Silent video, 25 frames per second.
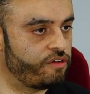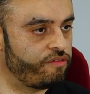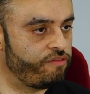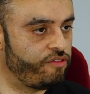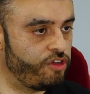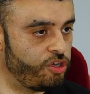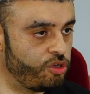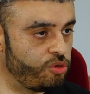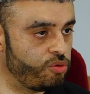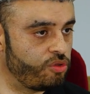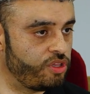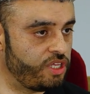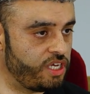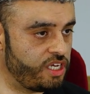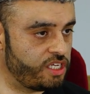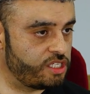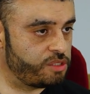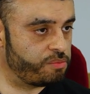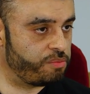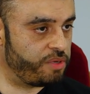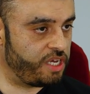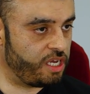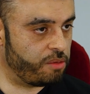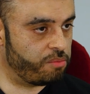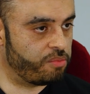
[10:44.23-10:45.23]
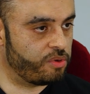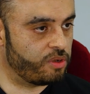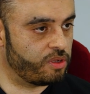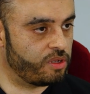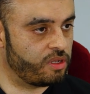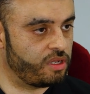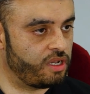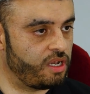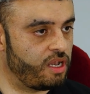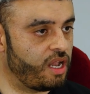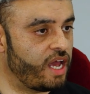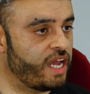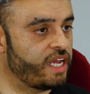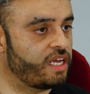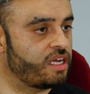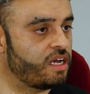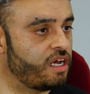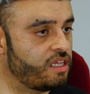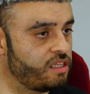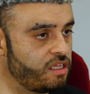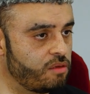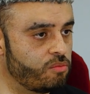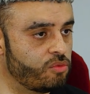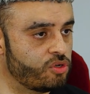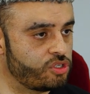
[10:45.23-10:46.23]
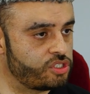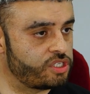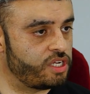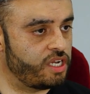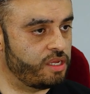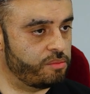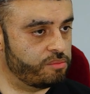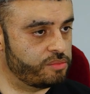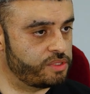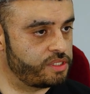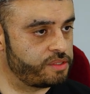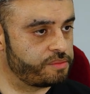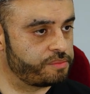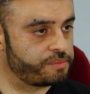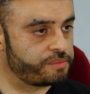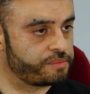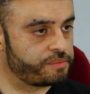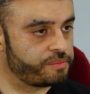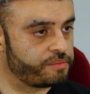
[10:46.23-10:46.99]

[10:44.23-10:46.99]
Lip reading: view these people like other Muslims.